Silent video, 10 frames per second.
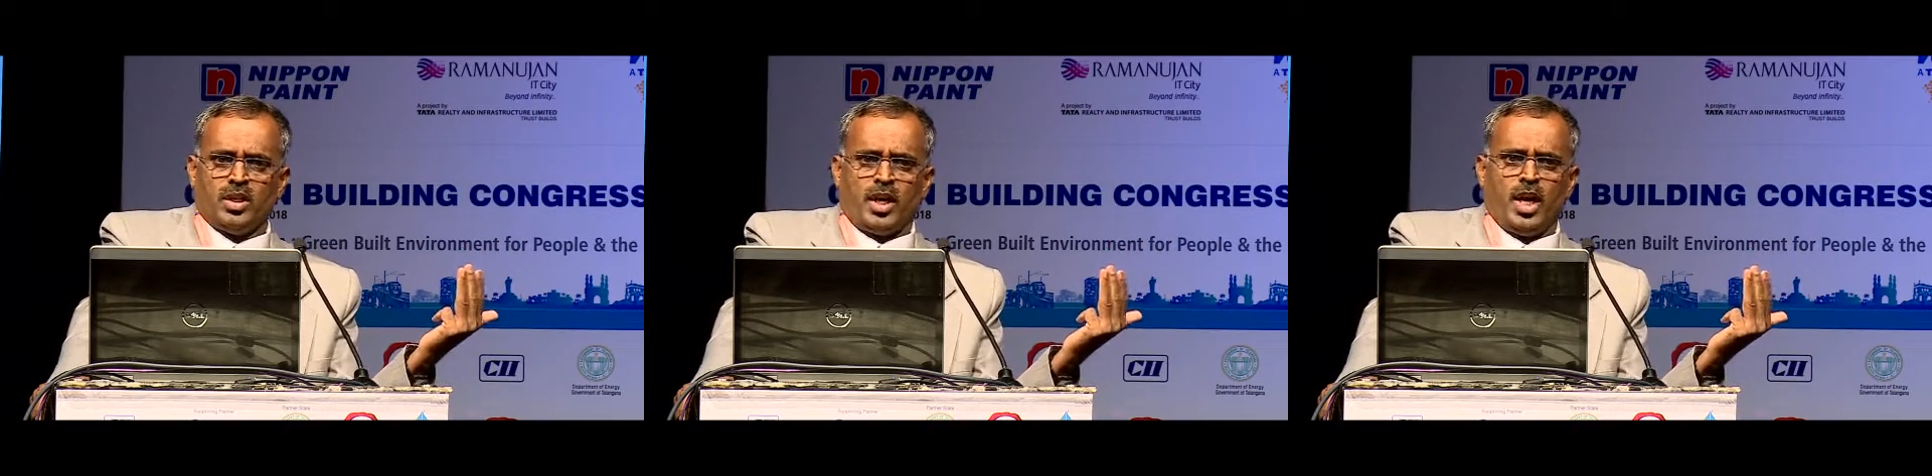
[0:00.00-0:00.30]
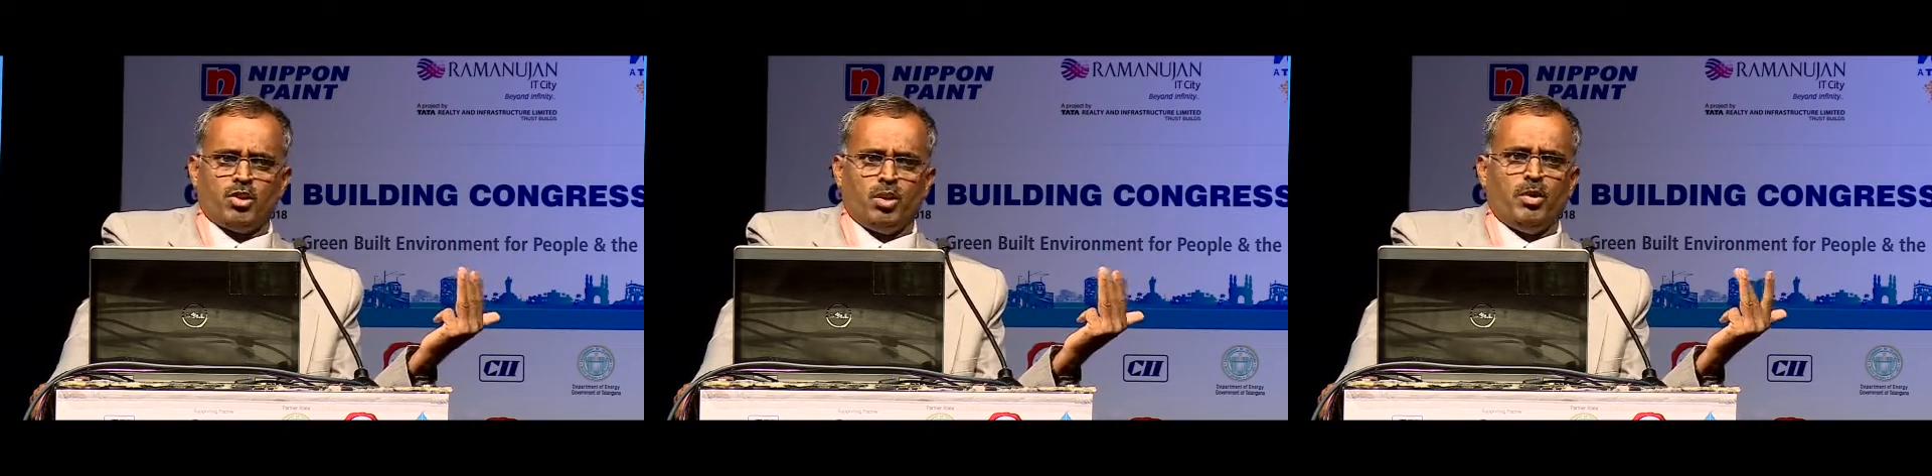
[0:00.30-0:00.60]
The
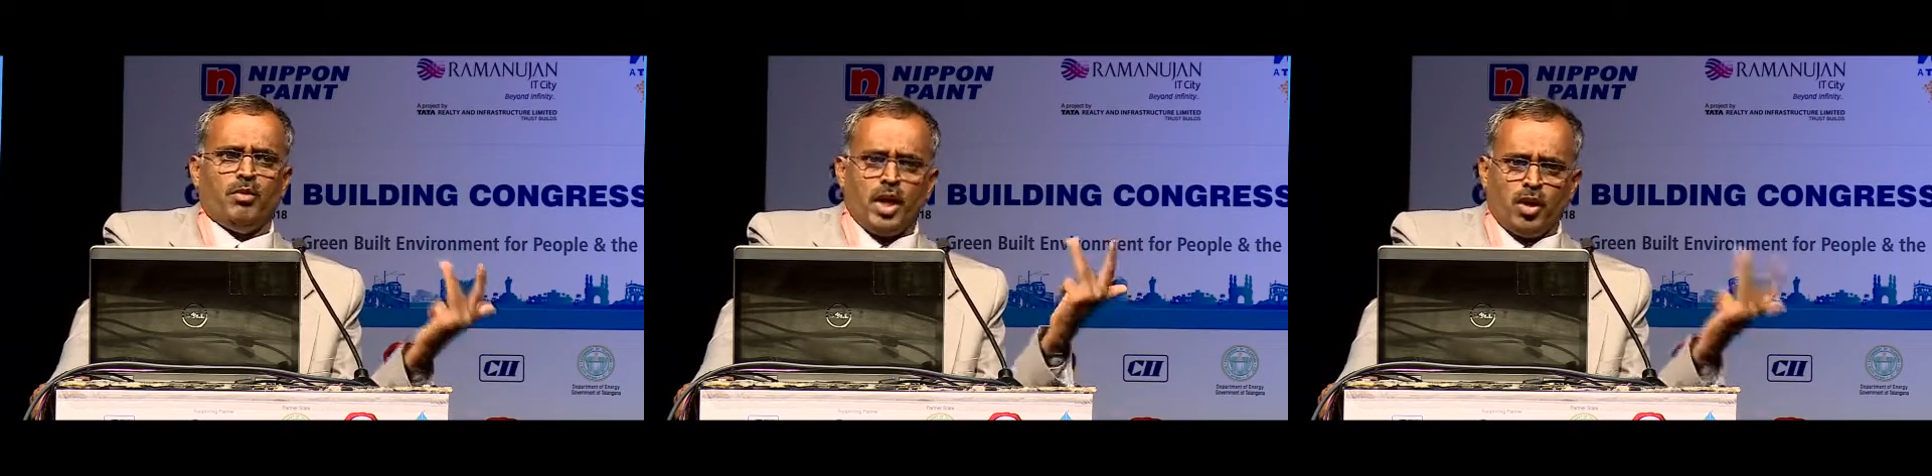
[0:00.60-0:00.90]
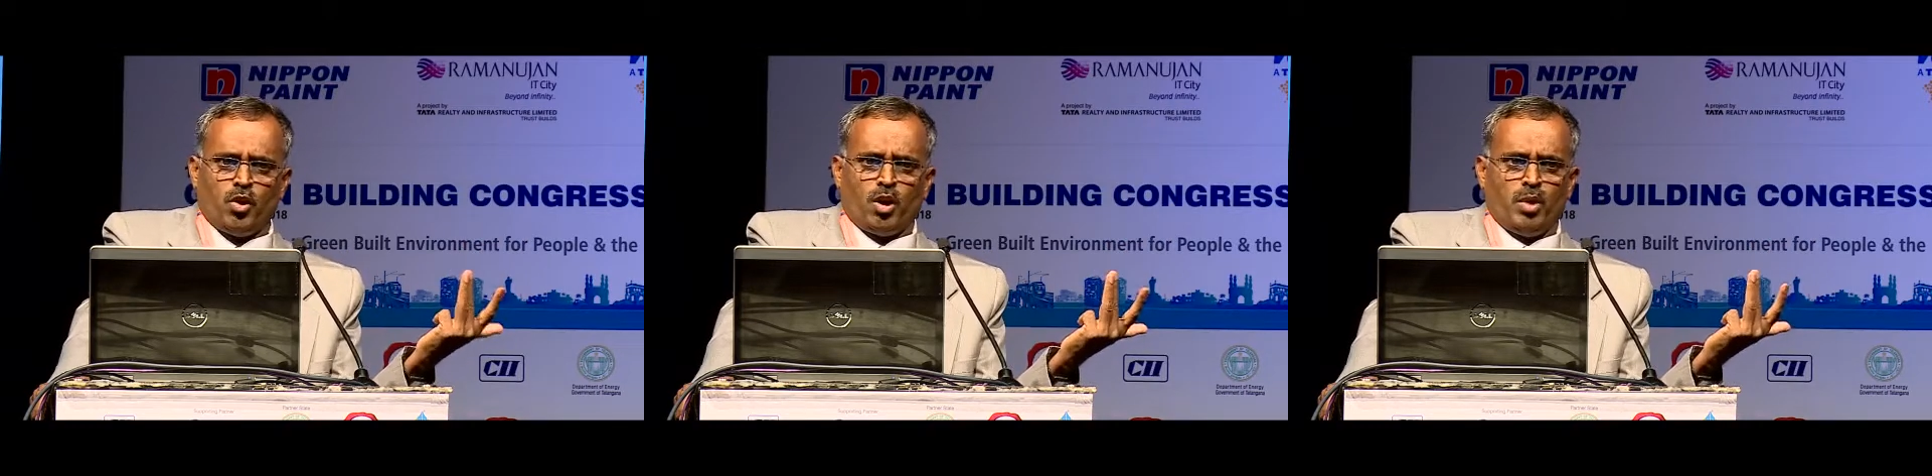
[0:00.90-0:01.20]
tiles will be
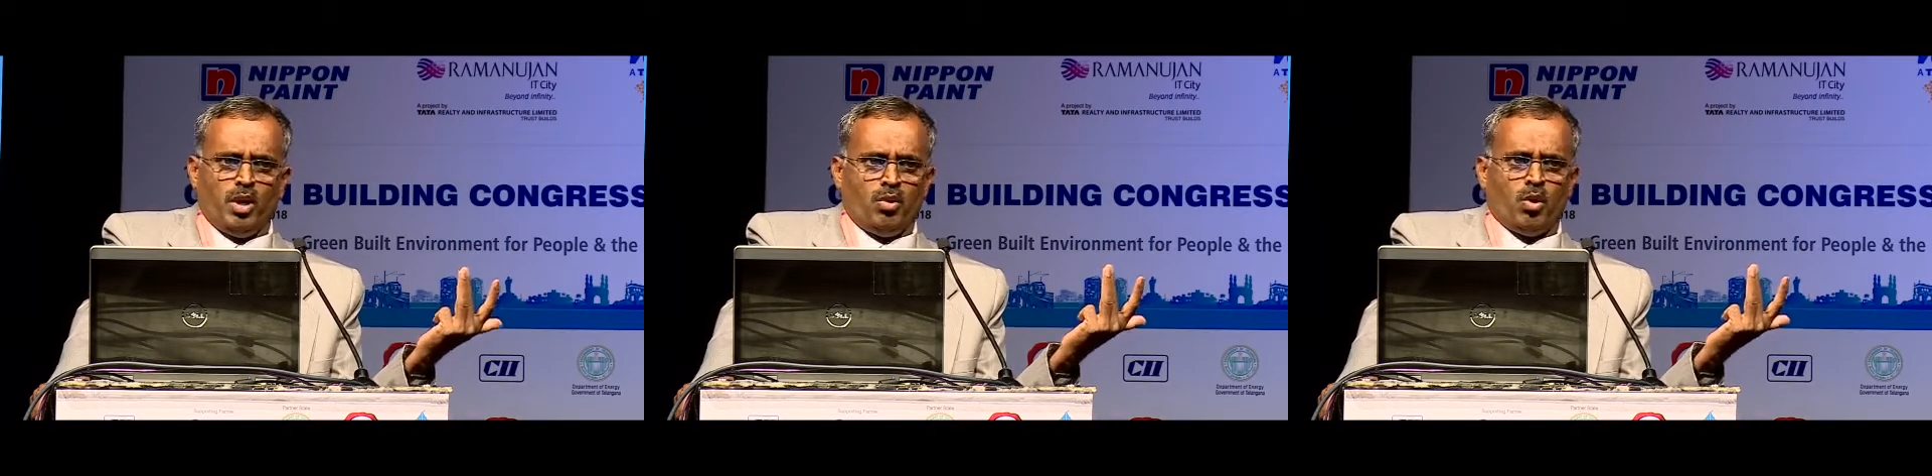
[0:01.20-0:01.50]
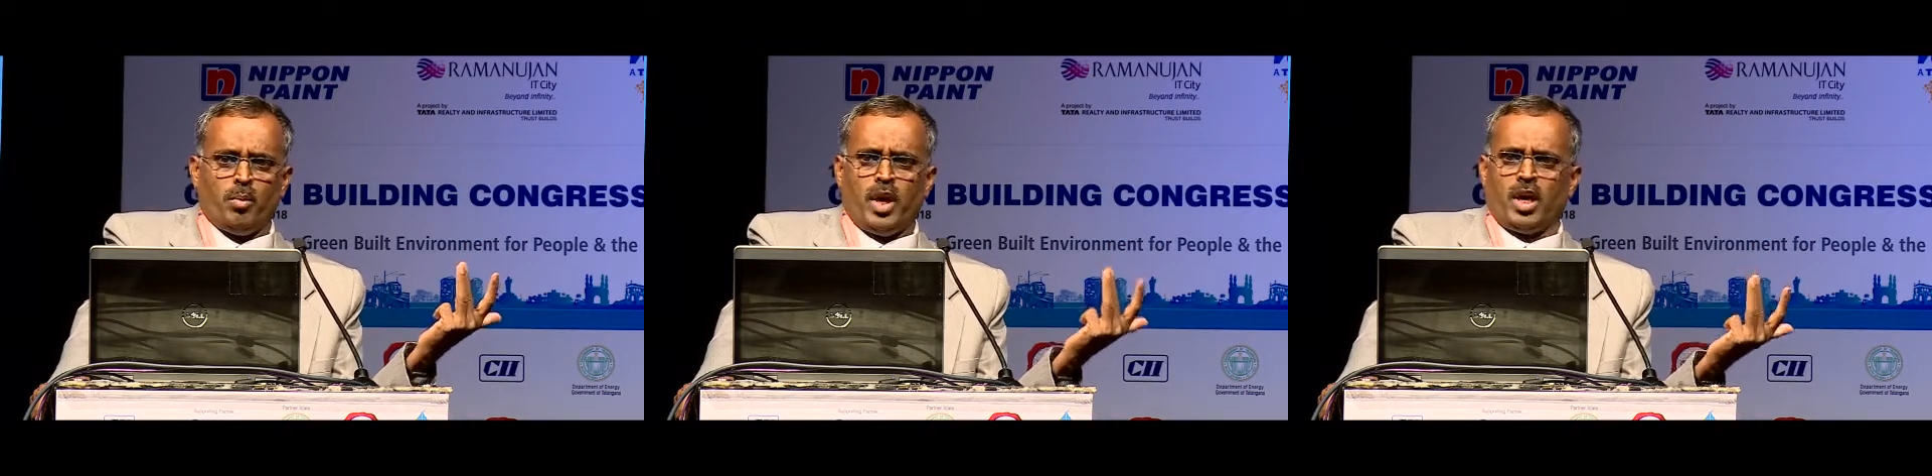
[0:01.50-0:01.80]
very durable
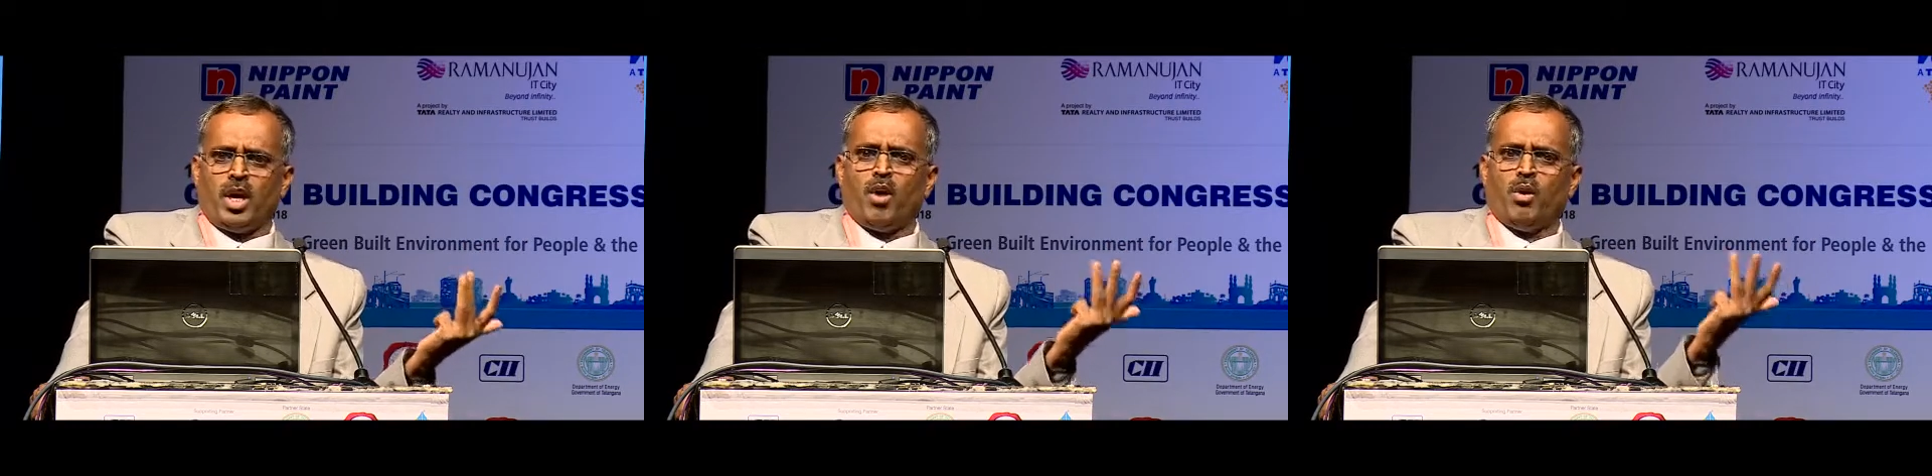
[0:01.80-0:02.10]
no matter